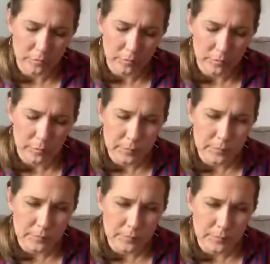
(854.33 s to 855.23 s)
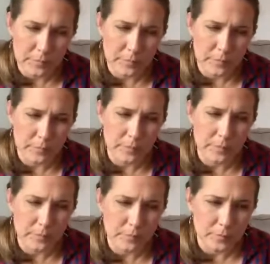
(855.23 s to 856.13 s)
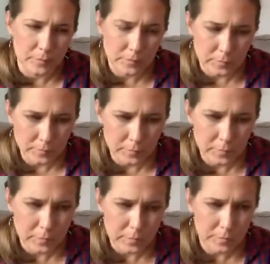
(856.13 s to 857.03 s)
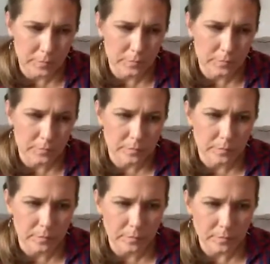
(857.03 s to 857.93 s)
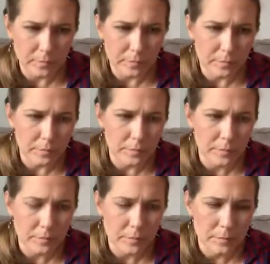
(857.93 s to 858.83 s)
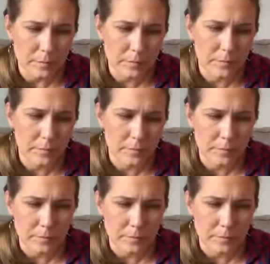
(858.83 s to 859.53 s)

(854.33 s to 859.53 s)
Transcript: This person isn't speaking.